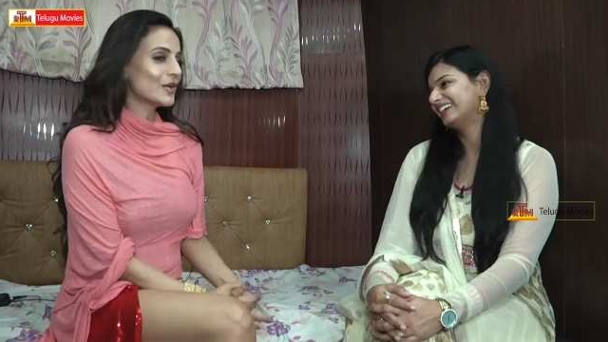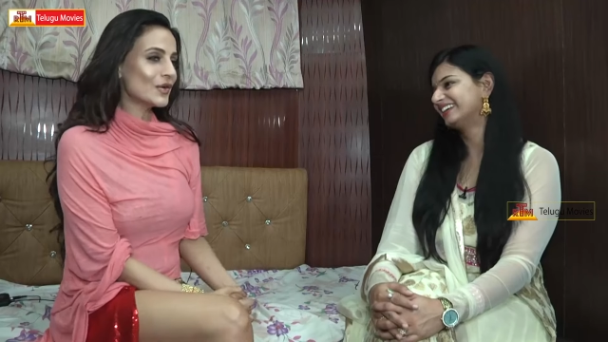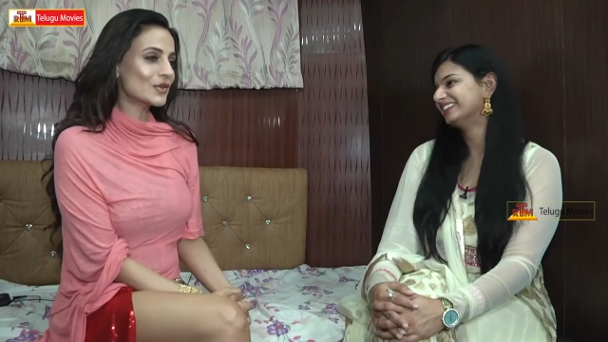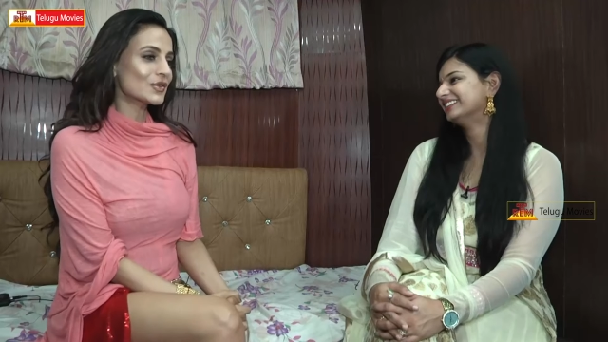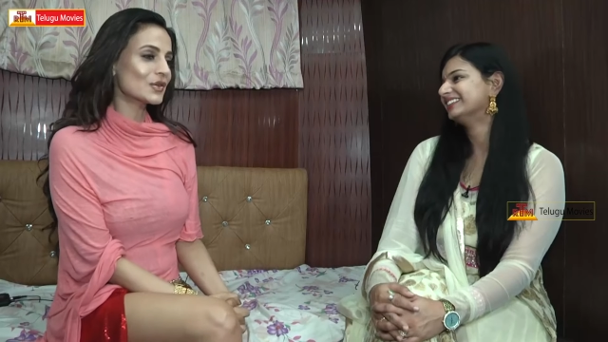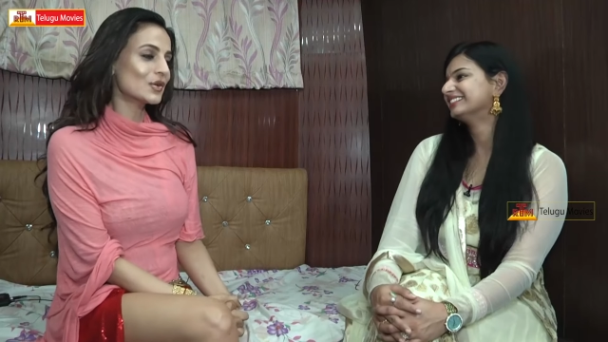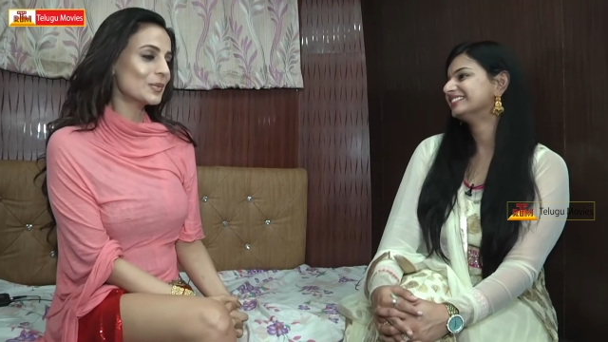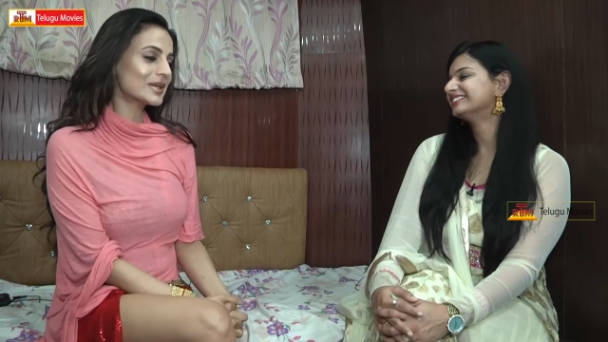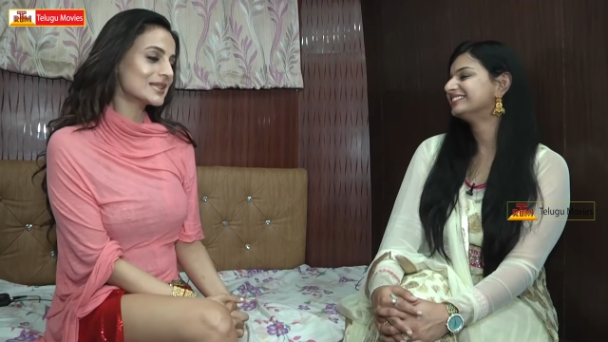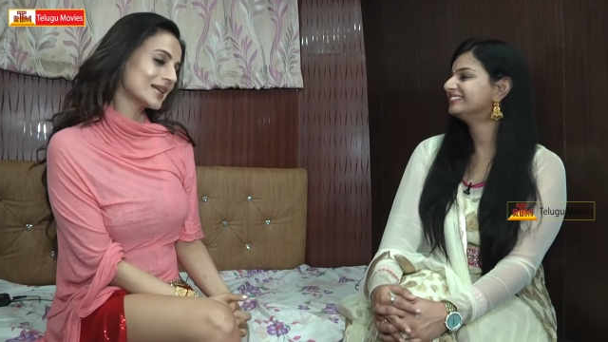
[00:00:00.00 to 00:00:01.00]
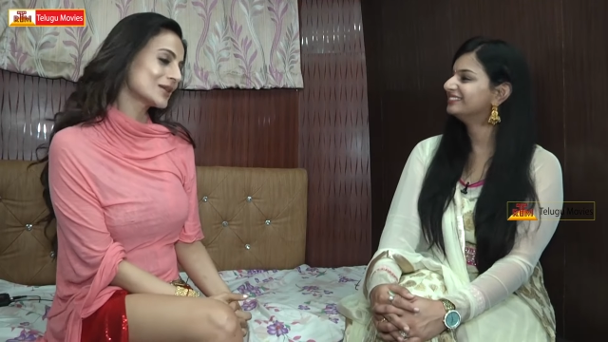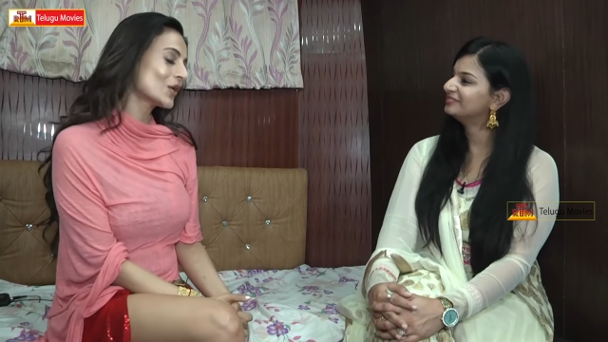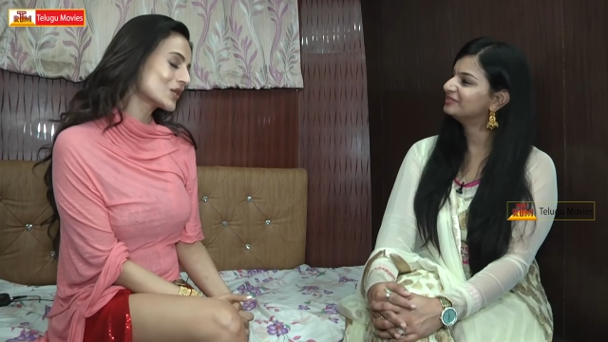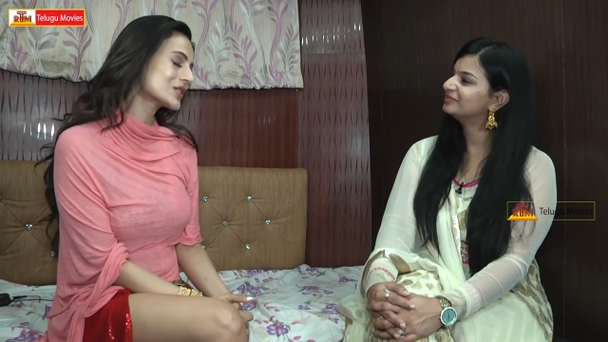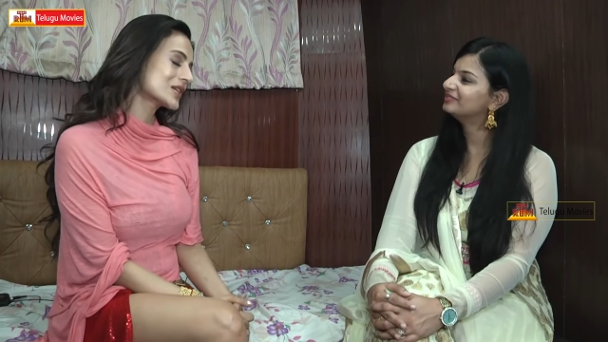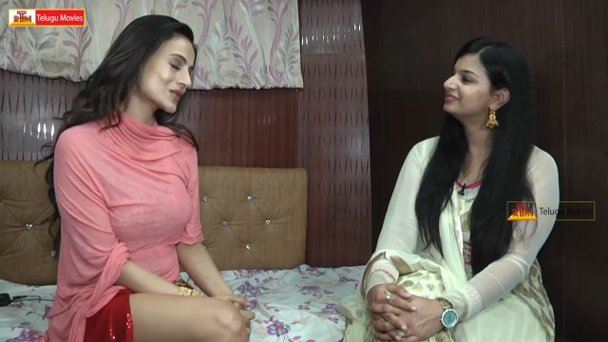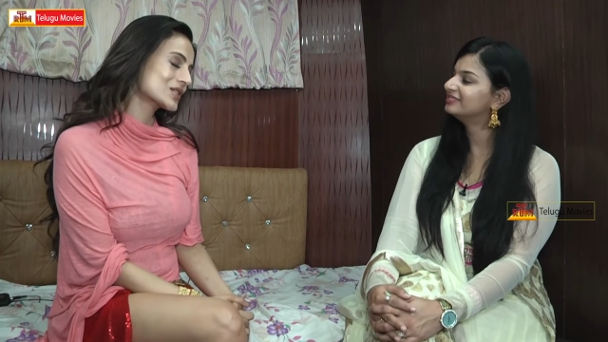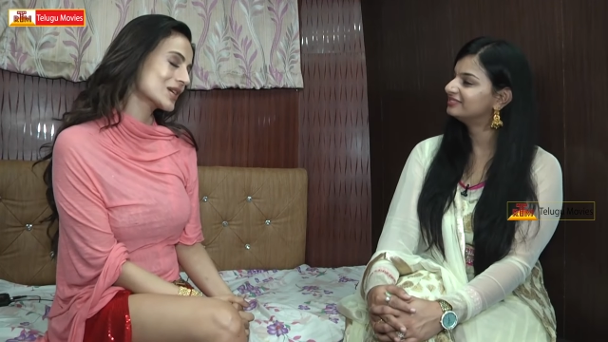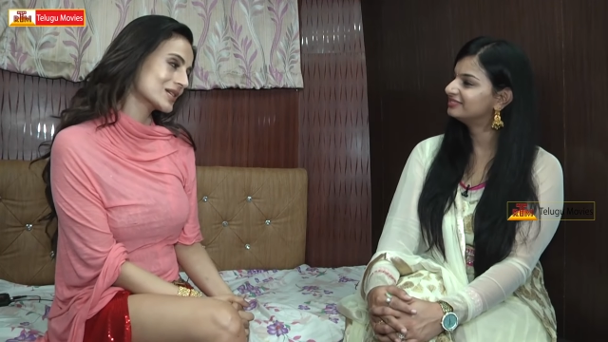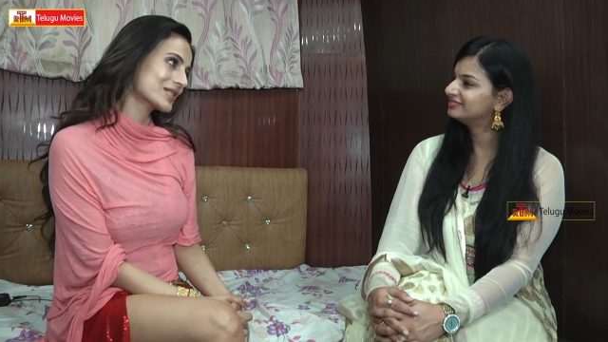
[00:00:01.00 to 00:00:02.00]
Speaker 1: you know so but yeah the audience has
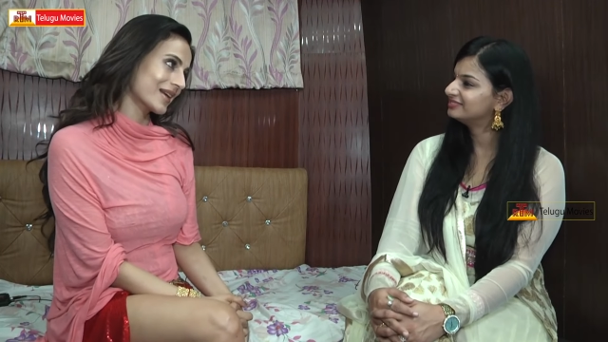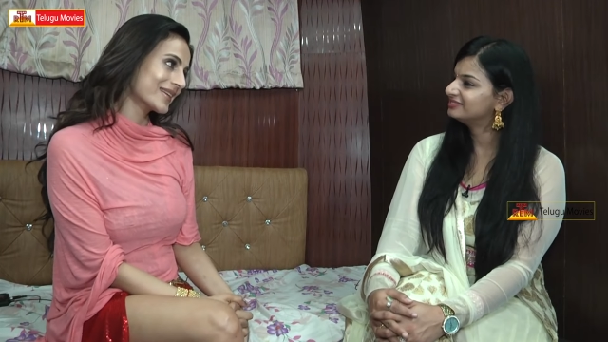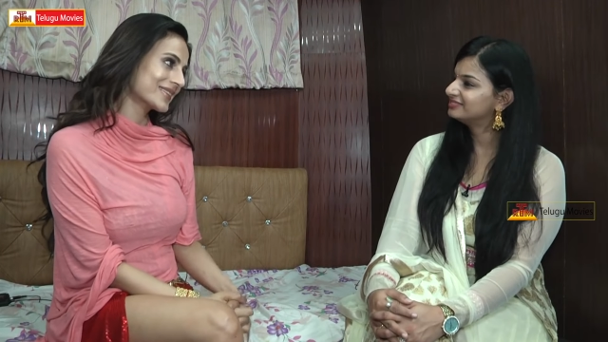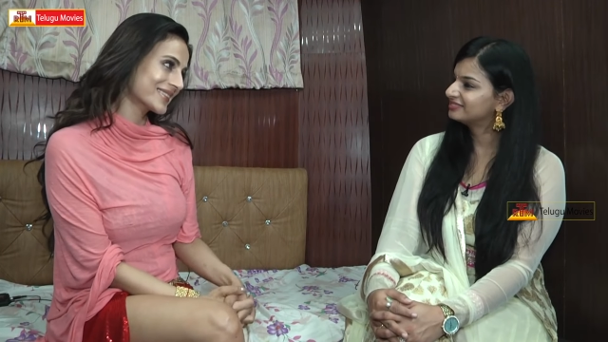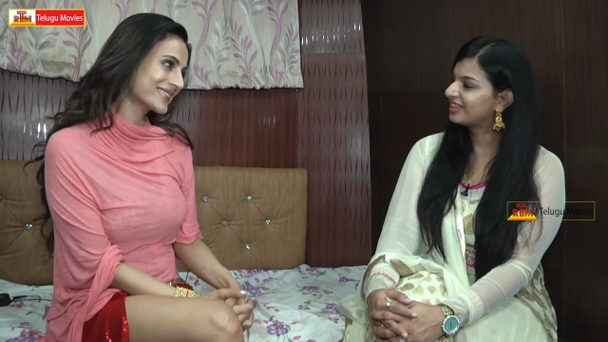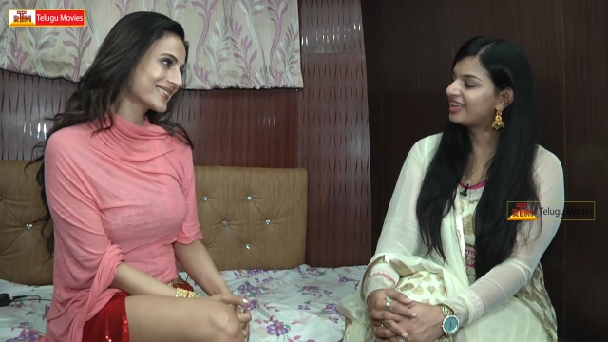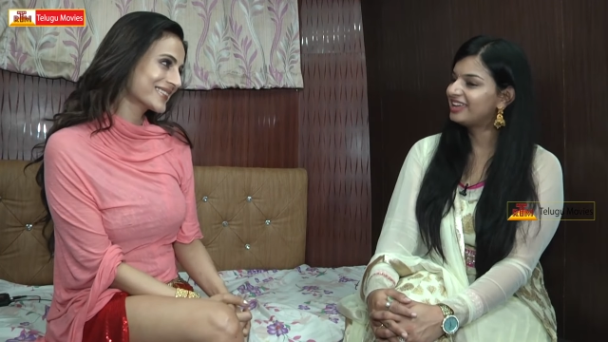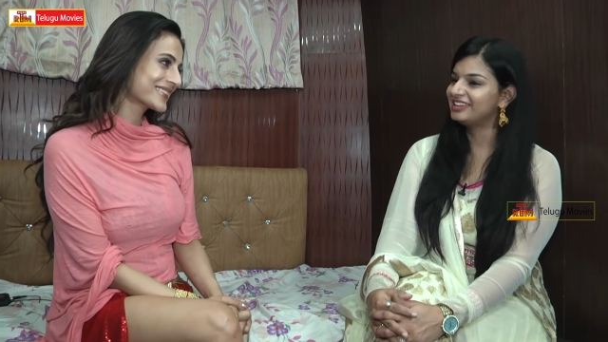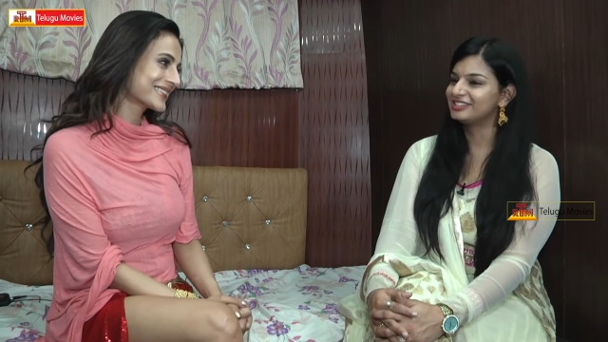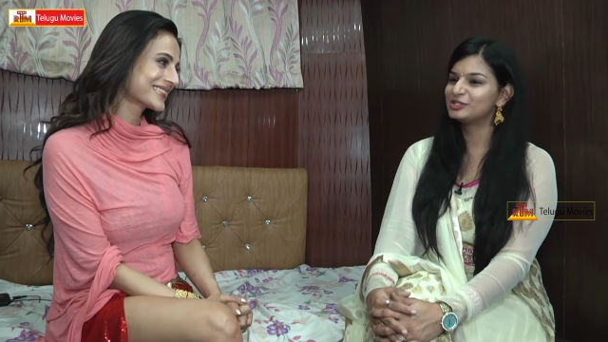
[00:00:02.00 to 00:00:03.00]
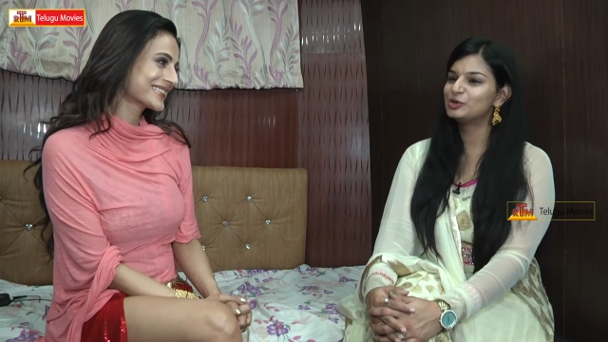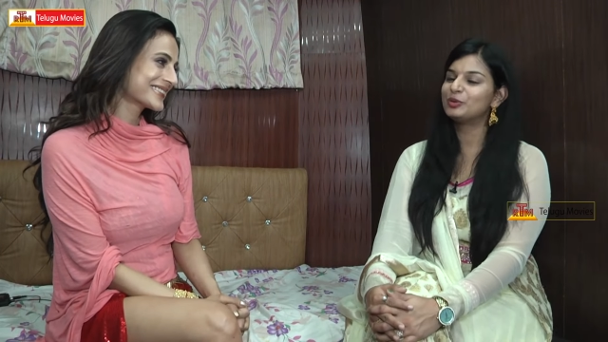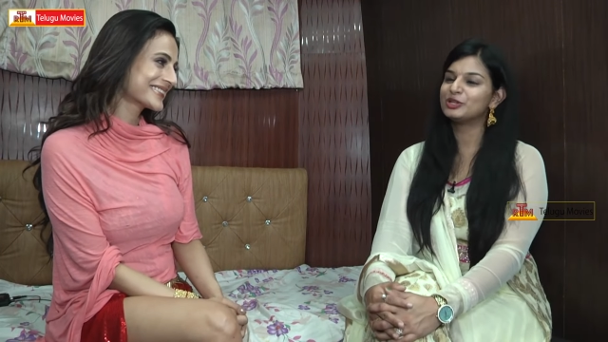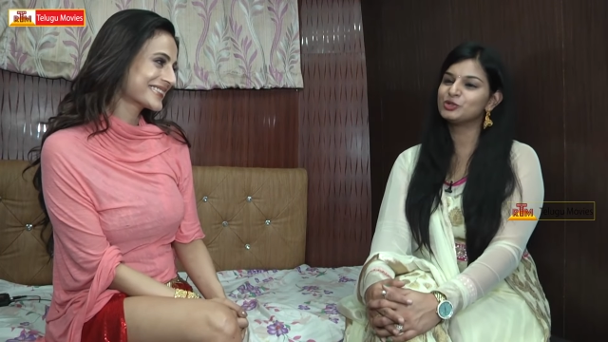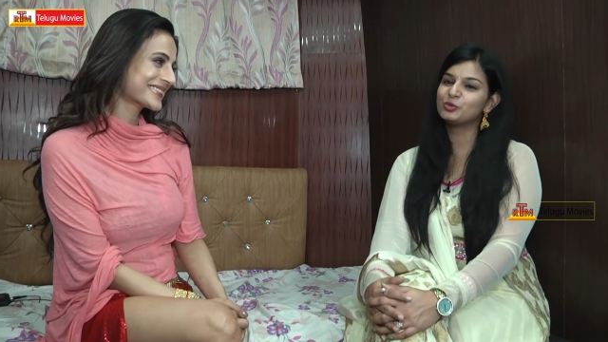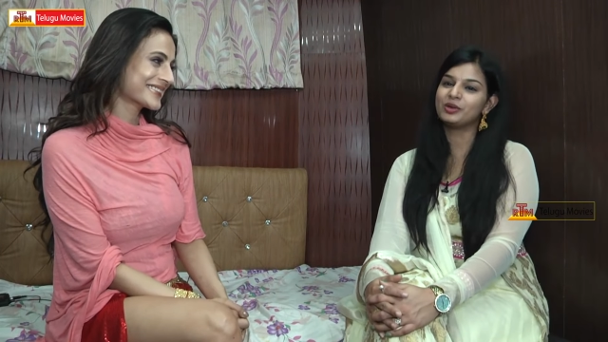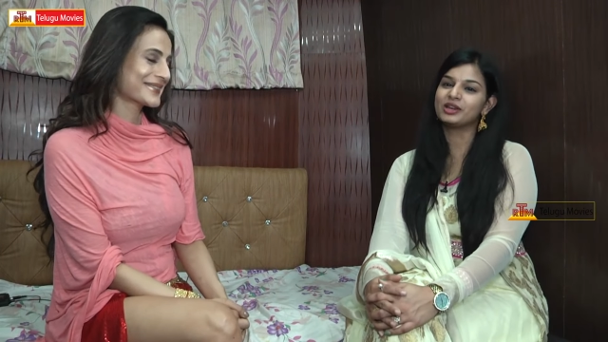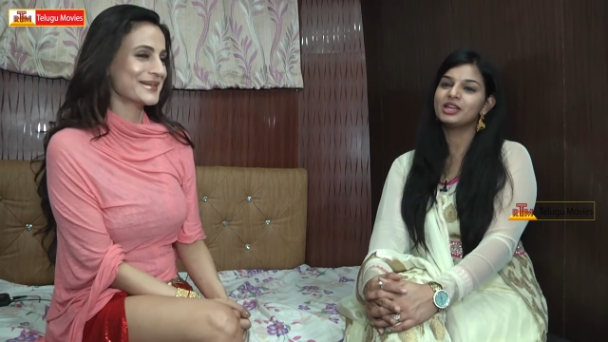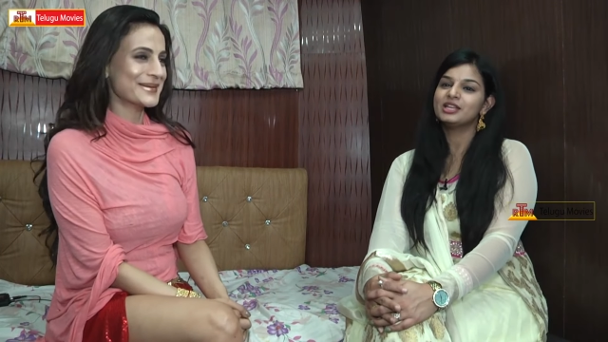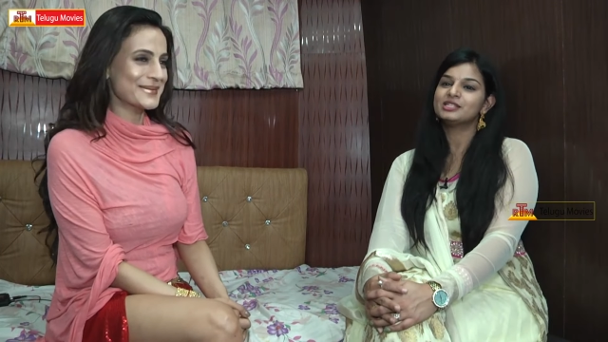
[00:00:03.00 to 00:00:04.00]
to judge that
Speaker 2: hey super super